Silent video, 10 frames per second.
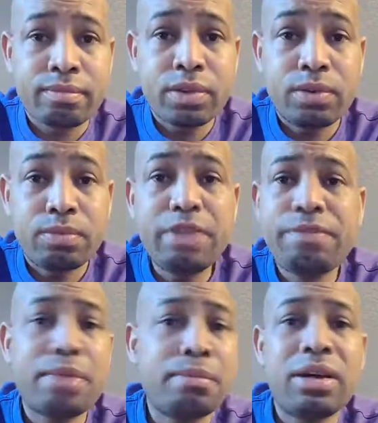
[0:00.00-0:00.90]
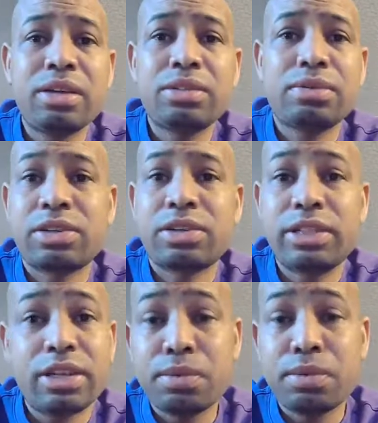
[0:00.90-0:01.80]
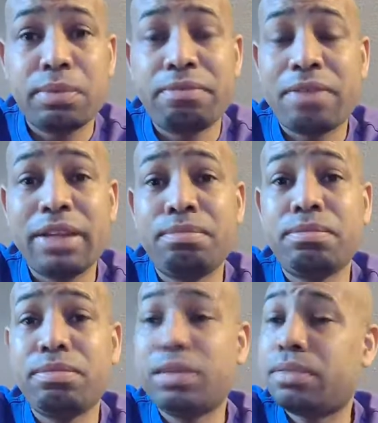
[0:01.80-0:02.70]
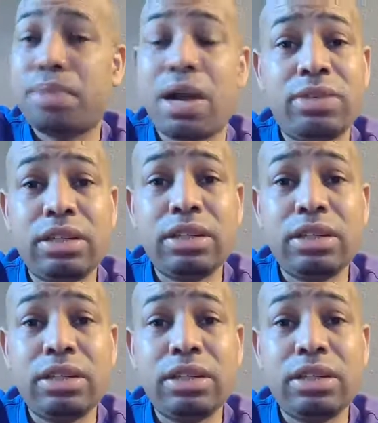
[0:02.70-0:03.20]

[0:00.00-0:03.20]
We fight amongst ourselves when we fight with the ponies.